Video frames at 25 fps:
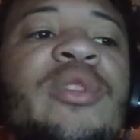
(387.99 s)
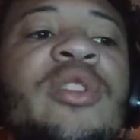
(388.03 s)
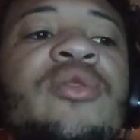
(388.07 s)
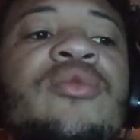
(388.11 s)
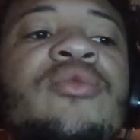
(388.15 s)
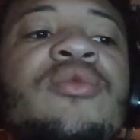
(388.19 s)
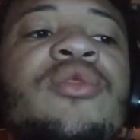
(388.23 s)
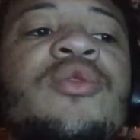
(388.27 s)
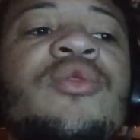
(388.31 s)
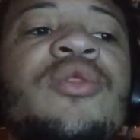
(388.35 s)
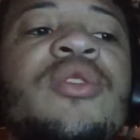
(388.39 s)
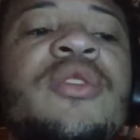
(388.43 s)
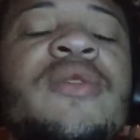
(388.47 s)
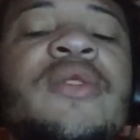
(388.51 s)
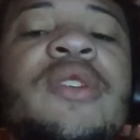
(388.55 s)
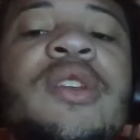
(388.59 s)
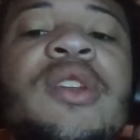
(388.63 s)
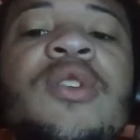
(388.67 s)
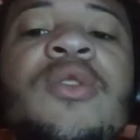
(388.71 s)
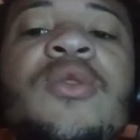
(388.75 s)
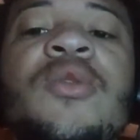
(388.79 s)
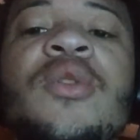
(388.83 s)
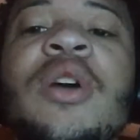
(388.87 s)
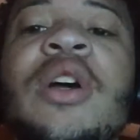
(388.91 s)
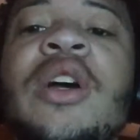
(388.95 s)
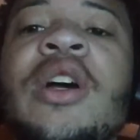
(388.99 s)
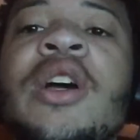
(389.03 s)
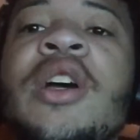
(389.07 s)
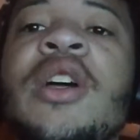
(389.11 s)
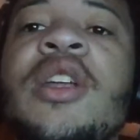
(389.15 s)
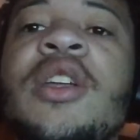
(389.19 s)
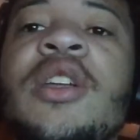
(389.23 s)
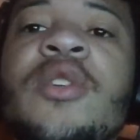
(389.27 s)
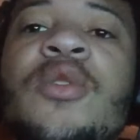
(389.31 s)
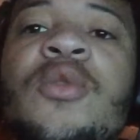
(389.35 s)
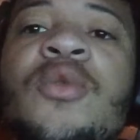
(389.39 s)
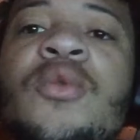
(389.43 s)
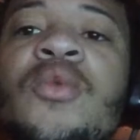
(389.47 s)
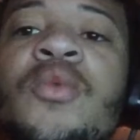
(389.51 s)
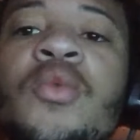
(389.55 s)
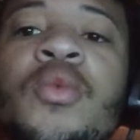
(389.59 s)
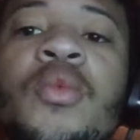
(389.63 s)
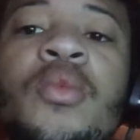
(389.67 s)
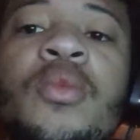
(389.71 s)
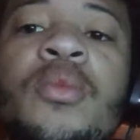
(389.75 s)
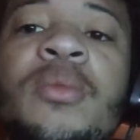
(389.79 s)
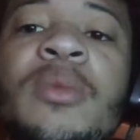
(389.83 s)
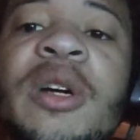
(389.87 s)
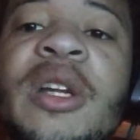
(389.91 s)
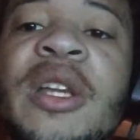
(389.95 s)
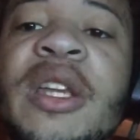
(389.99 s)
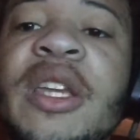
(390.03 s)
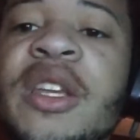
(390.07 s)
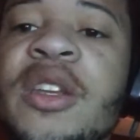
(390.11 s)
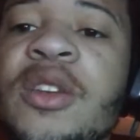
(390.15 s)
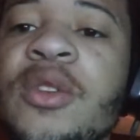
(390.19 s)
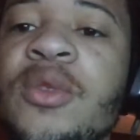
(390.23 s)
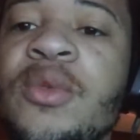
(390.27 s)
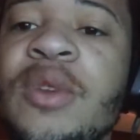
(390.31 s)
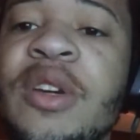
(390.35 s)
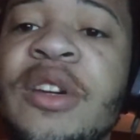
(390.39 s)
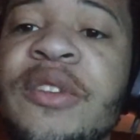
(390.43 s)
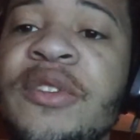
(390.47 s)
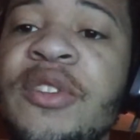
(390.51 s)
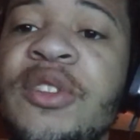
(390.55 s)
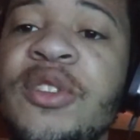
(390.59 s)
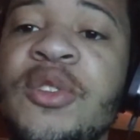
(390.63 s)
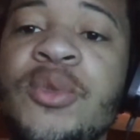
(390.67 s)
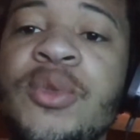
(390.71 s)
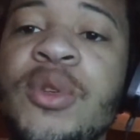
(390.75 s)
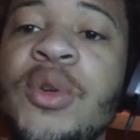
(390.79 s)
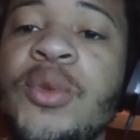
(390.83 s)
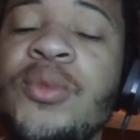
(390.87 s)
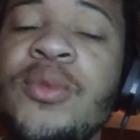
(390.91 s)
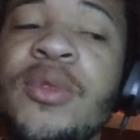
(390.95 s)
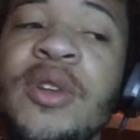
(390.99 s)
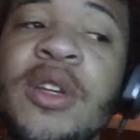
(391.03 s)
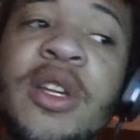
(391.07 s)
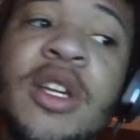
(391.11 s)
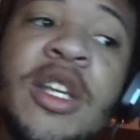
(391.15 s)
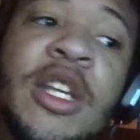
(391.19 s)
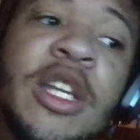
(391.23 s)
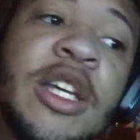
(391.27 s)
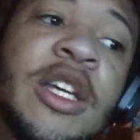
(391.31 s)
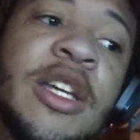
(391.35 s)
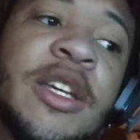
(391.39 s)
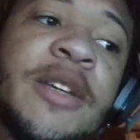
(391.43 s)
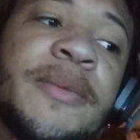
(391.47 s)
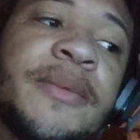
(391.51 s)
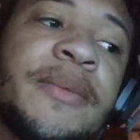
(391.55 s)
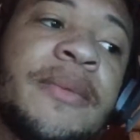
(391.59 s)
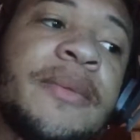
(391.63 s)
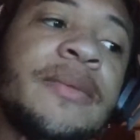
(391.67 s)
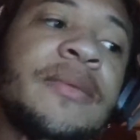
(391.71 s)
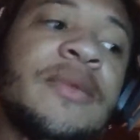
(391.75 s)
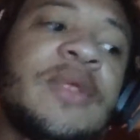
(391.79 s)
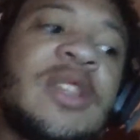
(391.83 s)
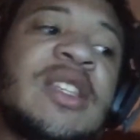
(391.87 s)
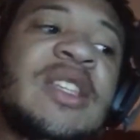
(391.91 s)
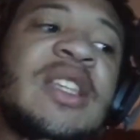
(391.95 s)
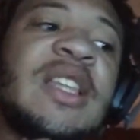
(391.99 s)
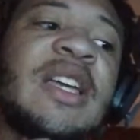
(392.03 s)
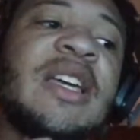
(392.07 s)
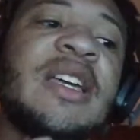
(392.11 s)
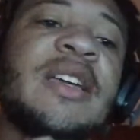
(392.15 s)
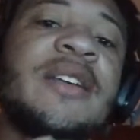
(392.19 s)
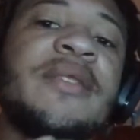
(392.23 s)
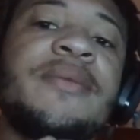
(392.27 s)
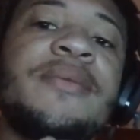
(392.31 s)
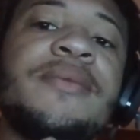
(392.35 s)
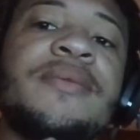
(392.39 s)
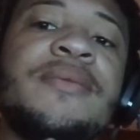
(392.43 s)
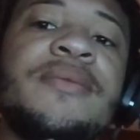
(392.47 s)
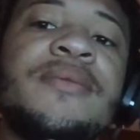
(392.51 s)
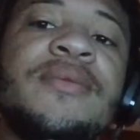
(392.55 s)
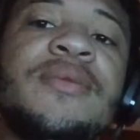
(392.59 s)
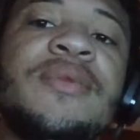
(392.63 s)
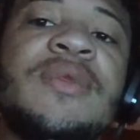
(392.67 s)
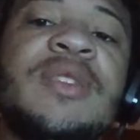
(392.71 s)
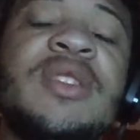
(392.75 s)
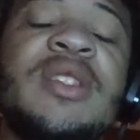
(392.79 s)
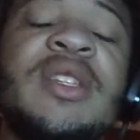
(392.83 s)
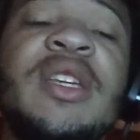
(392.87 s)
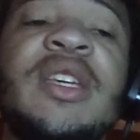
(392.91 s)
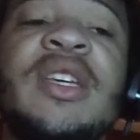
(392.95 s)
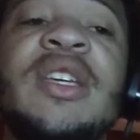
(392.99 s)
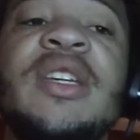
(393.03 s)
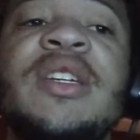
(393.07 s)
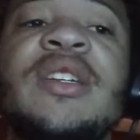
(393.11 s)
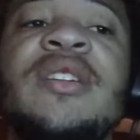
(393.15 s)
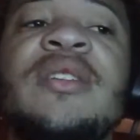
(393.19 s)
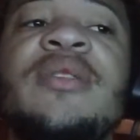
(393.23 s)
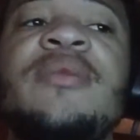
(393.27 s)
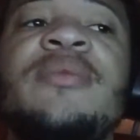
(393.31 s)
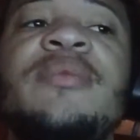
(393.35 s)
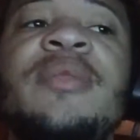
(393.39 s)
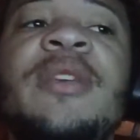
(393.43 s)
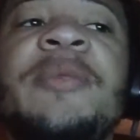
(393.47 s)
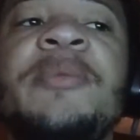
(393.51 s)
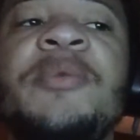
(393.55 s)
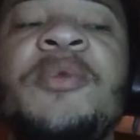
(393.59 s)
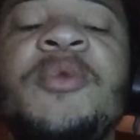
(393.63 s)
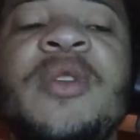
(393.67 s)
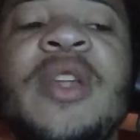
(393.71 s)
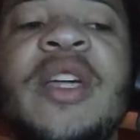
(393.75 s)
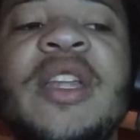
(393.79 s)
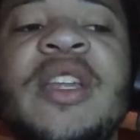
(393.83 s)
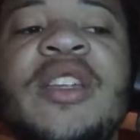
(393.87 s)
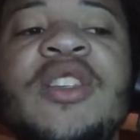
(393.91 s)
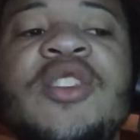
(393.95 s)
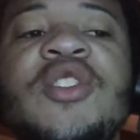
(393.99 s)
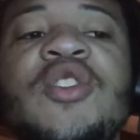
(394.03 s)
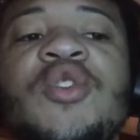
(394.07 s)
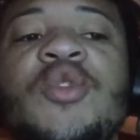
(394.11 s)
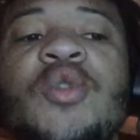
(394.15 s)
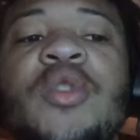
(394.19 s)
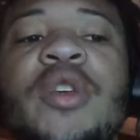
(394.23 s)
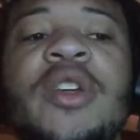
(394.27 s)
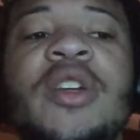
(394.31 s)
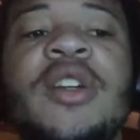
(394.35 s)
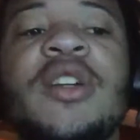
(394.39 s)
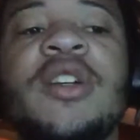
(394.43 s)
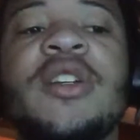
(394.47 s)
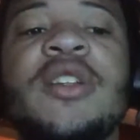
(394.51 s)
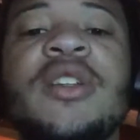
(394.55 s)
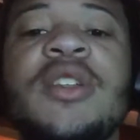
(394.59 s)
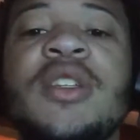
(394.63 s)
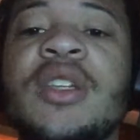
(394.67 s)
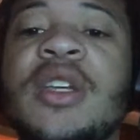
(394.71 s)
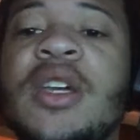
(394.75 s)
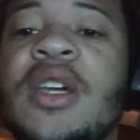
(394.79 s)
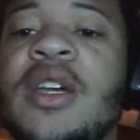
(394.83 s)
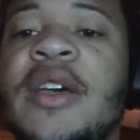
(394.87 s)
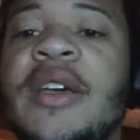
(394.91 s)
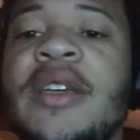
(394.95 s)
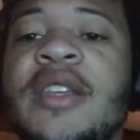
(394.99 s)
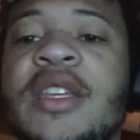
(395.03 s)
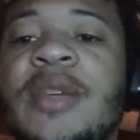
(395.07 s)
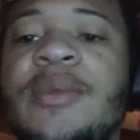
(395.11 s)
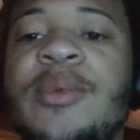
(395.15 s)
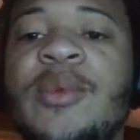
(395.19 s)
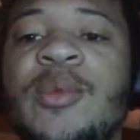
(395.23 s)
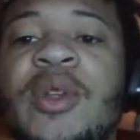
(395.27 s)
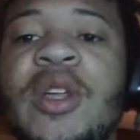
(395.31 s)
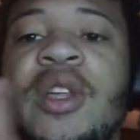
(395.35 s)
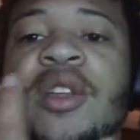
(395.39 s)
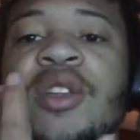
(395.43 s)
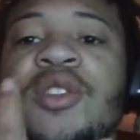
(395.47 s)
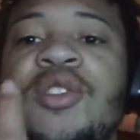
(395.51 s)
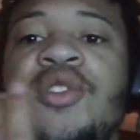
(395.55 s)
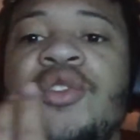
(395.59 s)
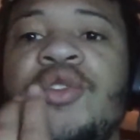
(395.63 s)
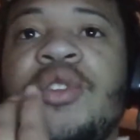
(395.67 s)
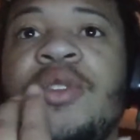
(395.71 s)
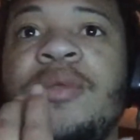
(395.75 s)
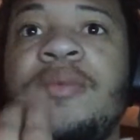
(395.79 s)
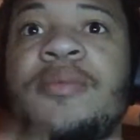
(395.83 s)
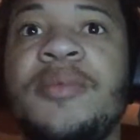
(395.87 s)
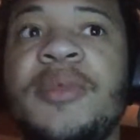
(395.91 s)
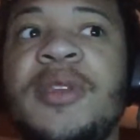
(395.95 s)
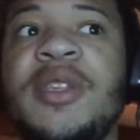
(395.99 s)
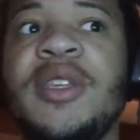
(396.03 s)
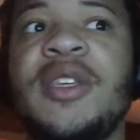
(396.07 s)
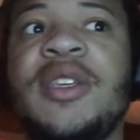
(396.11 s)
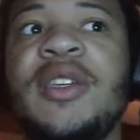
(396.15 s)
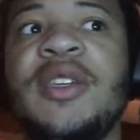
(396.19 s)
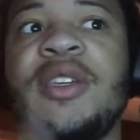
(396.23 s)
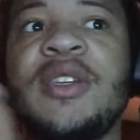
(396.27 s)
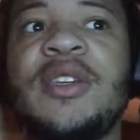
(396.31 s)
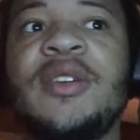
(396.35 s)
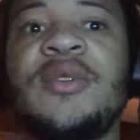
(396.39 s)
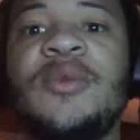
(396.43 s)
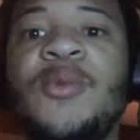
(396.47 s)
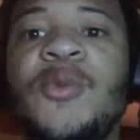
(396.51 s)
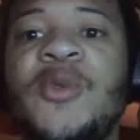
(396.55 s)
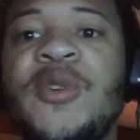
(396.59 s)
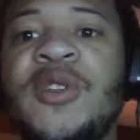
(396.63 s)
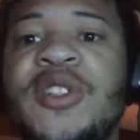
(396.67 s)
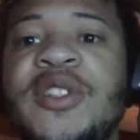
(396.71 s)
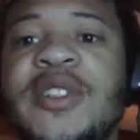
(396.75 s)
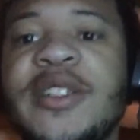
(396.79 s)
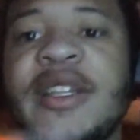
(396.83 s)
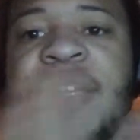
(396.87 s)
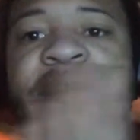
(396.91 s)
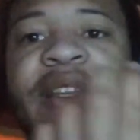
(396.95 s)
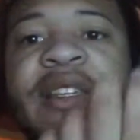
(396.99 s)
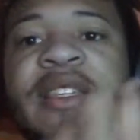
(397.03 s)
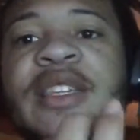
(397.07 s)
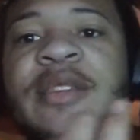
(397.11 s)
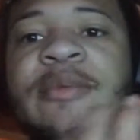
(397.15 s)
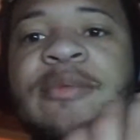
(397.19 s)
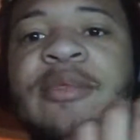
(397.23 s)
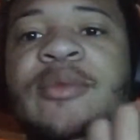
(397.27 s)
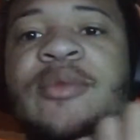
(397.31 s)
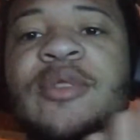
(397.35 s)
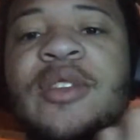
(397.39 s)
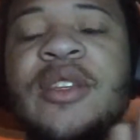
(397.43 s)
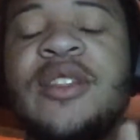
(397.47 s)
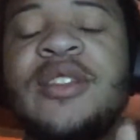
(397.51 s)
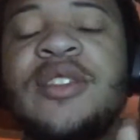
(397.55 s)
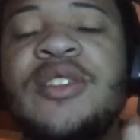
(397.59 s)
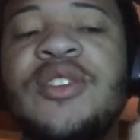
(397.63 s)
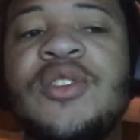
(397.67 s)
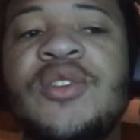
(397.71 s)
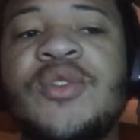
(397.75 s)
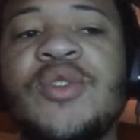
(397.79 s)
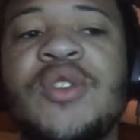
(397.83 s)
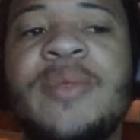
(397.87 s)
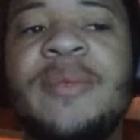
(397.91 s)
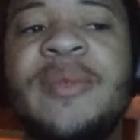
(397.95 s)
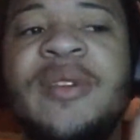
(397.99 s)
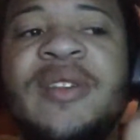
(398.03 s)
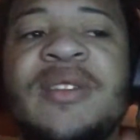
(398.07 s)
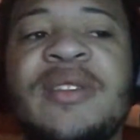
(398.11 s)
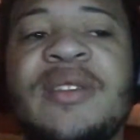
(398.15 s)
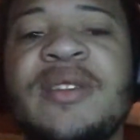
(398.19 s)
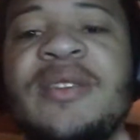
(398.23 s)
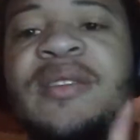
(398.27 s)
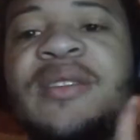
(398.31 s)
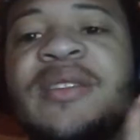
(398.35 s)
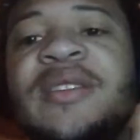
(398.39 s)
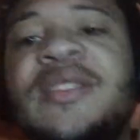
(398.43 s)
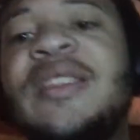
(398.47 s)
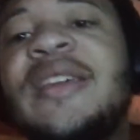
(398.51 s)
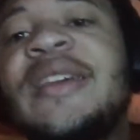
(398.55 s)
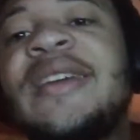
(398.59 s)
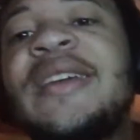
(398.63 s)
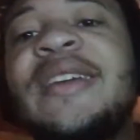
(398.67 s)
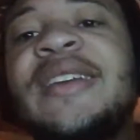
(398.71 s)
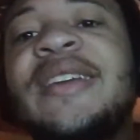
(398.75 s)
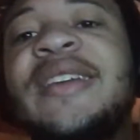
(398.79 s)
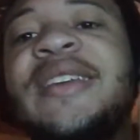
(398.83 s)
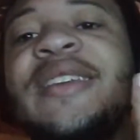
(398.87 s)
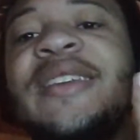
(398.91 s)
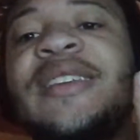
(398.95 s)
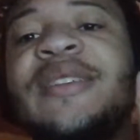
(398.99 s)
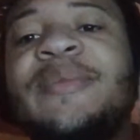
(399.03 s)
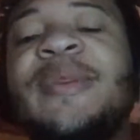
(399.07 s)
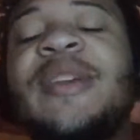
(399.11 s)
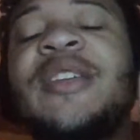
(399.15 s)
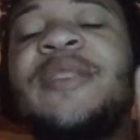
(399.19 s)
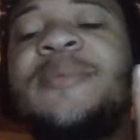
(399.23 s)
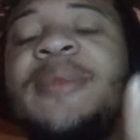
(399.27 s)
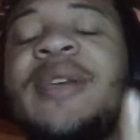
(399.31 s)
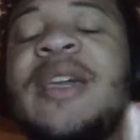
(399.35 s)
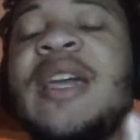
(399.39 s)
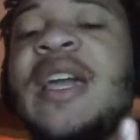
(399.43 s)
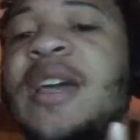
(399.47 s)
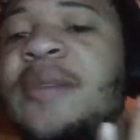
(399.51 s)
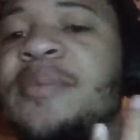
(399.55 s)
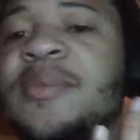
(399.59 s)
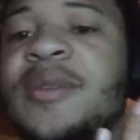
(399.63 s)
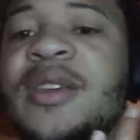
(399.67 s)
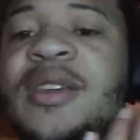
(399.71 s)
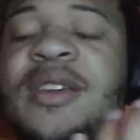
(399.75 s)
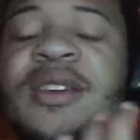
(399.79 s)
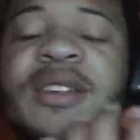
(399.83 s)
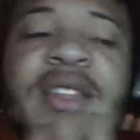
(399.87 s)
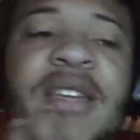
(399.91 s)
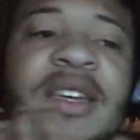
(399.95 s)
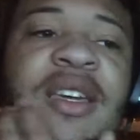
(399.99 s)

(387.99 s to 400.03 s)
We don't do this for no money, no revenue, no none of that. It's like seeing people that enjoy us. Seeing people that enjoy me in one shot, seeing people that enjoy my son, like, it just makes me happy.